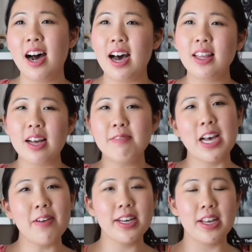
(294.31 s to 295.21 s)
I loved
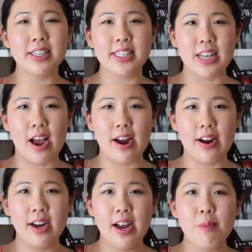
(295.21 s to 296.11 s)
how it
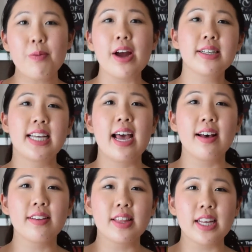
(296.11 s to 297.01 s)
also broke
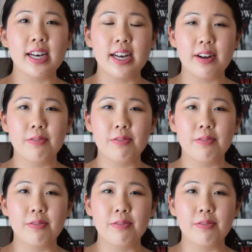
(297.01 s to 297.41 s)
down the